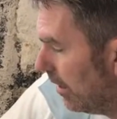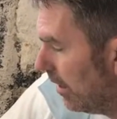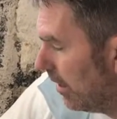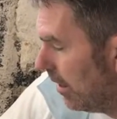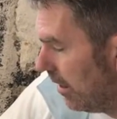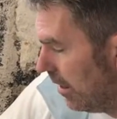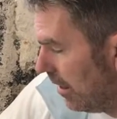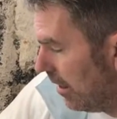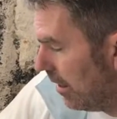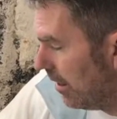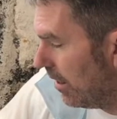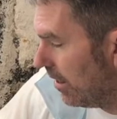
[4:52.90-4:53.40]

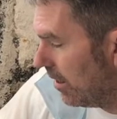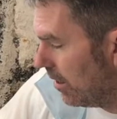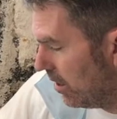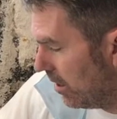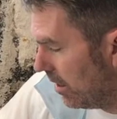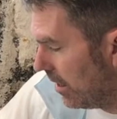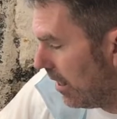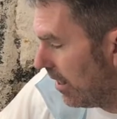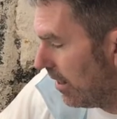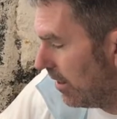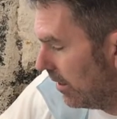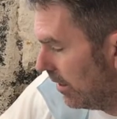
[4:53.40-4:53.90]
and then you're
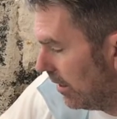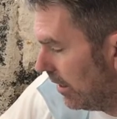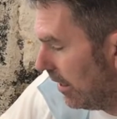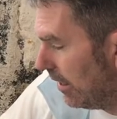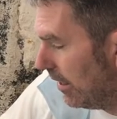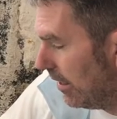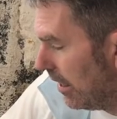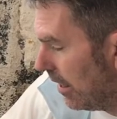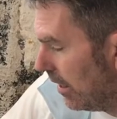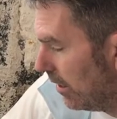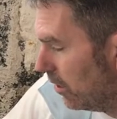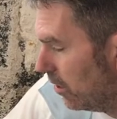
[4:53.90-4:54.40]
guaranteed
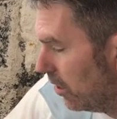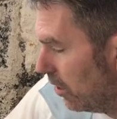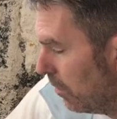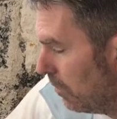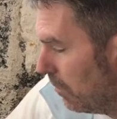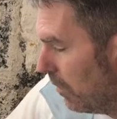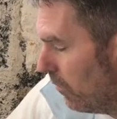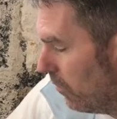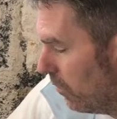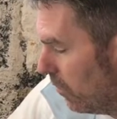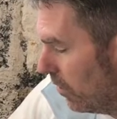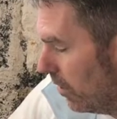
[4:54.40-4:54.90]
that it's going to
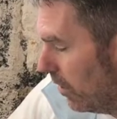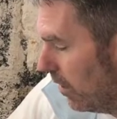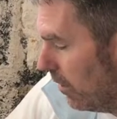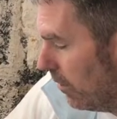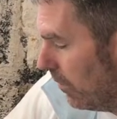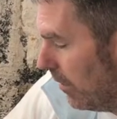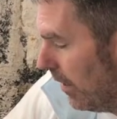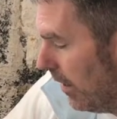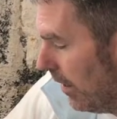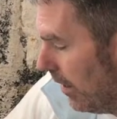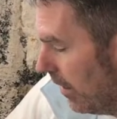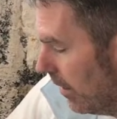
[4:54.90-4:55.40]
be running
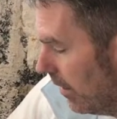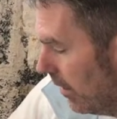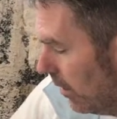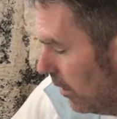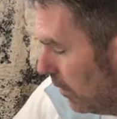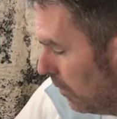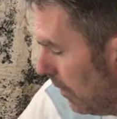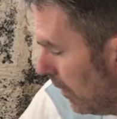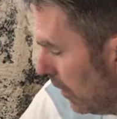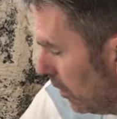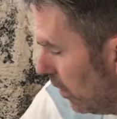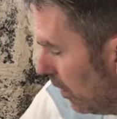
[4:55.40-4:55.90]
away,
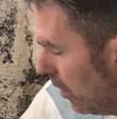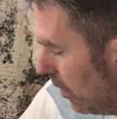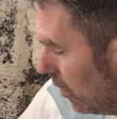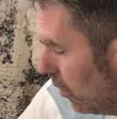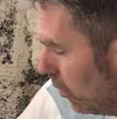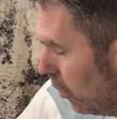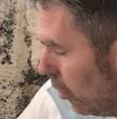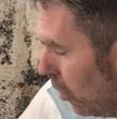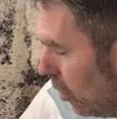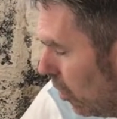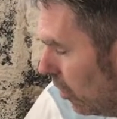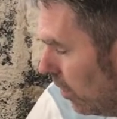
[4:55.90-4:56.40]
especially on a
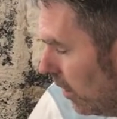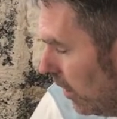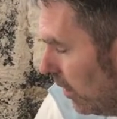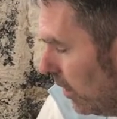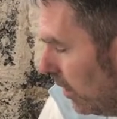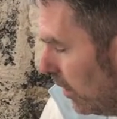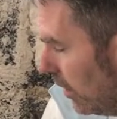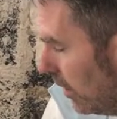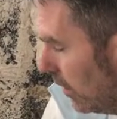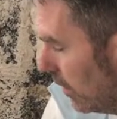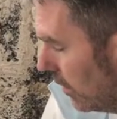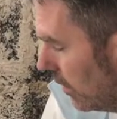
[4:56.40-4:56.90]
short
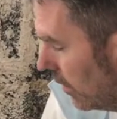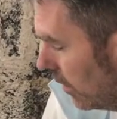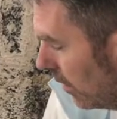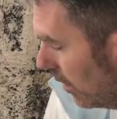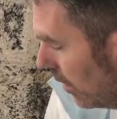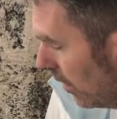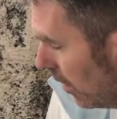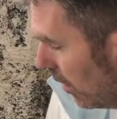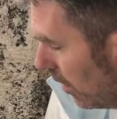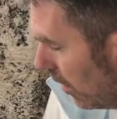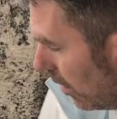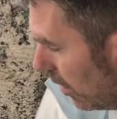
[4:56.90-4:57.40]
distance.
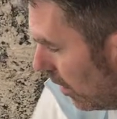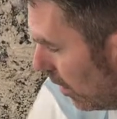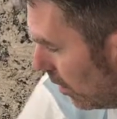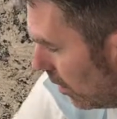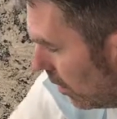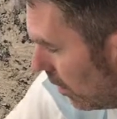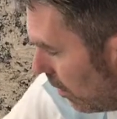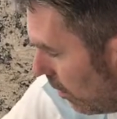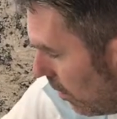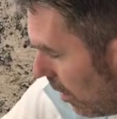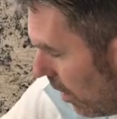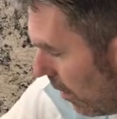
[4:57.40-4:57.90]

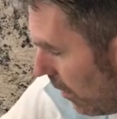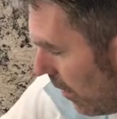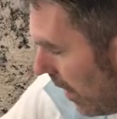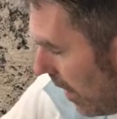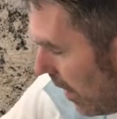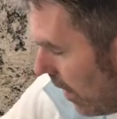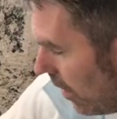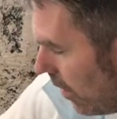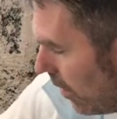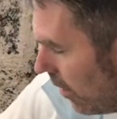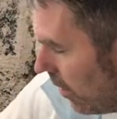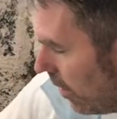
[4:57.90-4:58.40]
So what we're
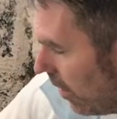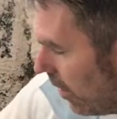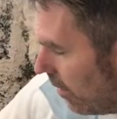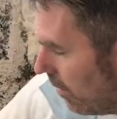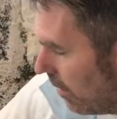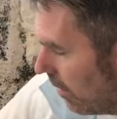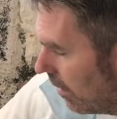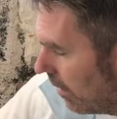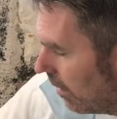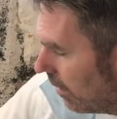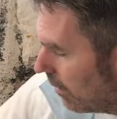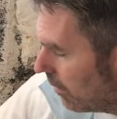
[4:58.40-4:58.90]
going to do,
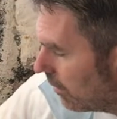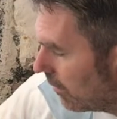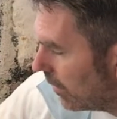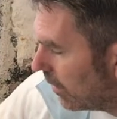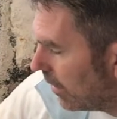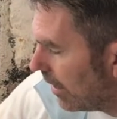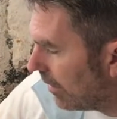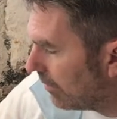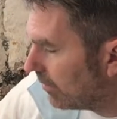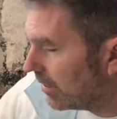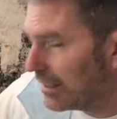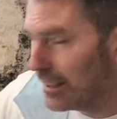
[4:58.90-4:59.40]
we're going
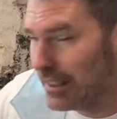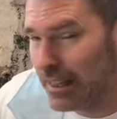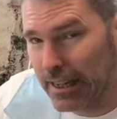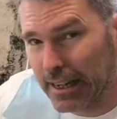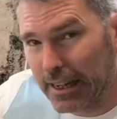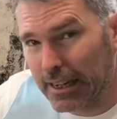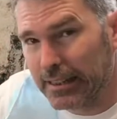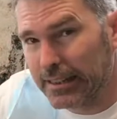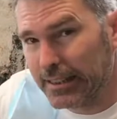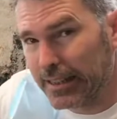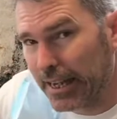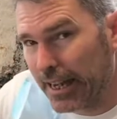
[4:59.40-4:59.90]
to have to take
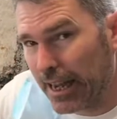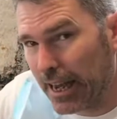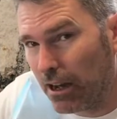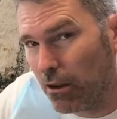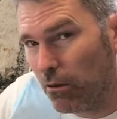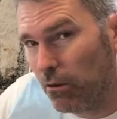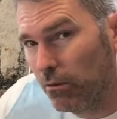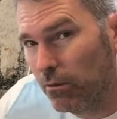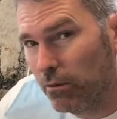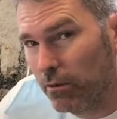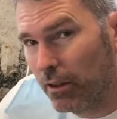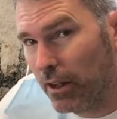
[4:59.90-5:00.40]
that T
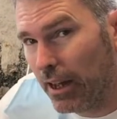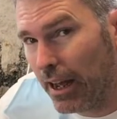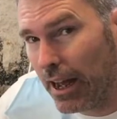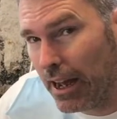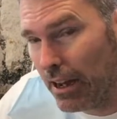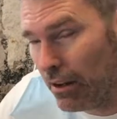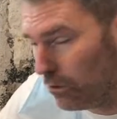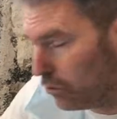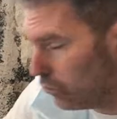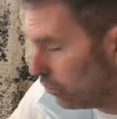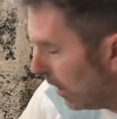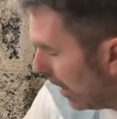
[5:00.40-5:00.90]
out
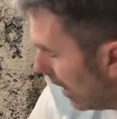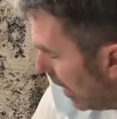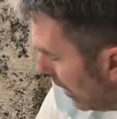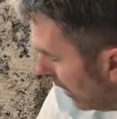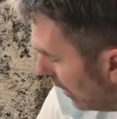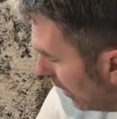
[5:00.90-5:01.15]
outside.